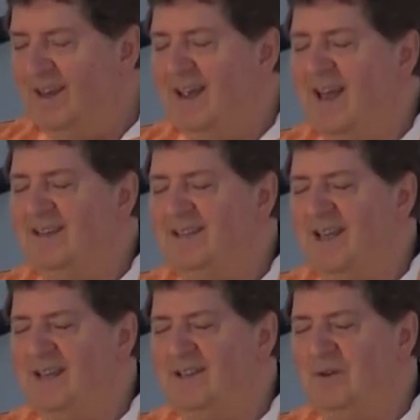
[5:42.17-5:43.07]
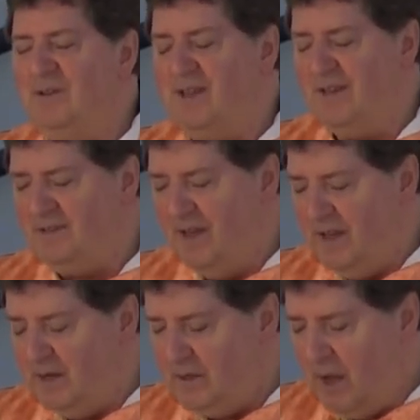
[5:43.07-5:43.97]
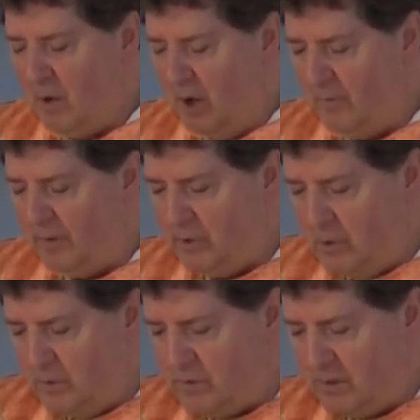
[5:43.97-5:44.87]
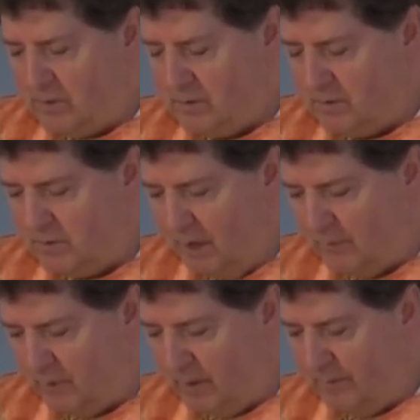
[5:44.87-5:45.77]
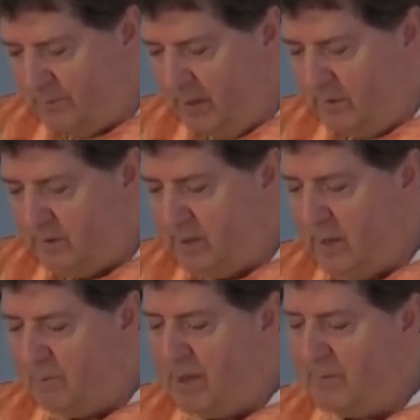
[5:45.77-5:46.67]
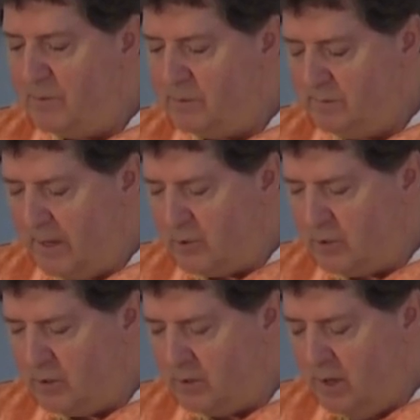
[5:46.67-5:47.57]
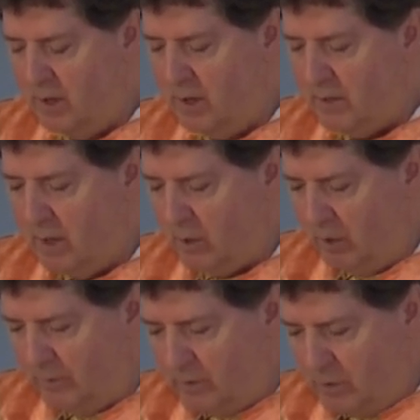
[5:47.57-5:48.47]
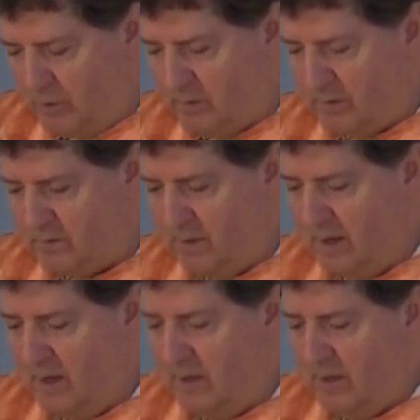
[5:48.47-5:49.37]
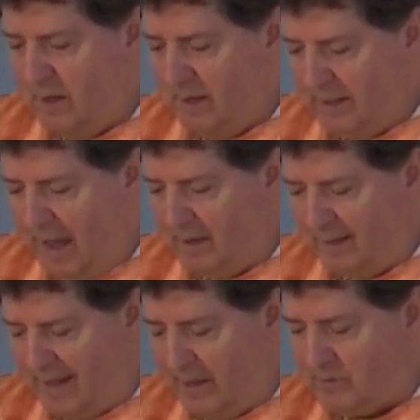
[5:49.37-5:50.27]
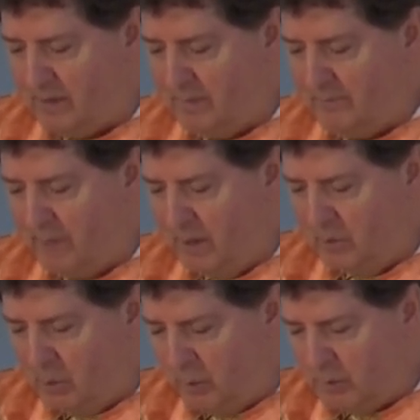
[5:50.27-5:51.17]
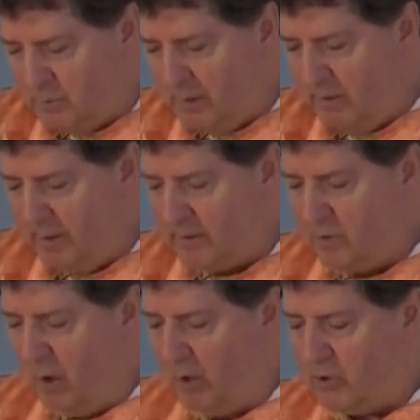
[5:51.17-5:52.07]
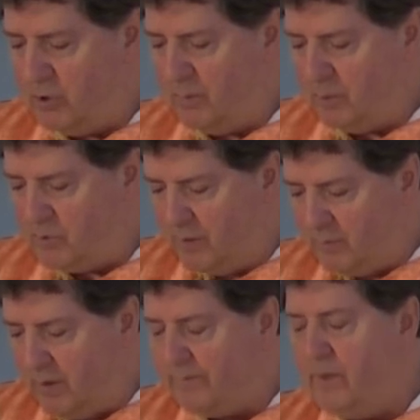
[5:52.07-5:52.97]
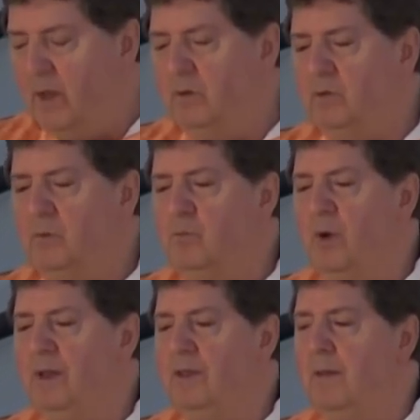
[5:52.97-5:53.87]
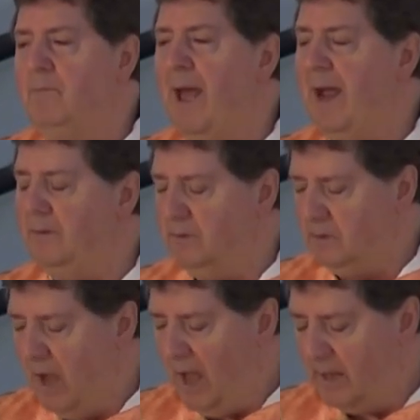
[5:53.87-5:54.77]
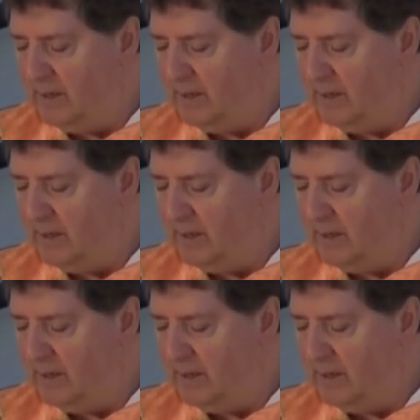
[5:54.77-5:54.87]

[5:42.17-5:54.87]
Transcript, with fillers: As C.S. Lewis says, God often uses suffering to get people's attention. God often uses God allows them to experience hardship or suffering to bring them back to God.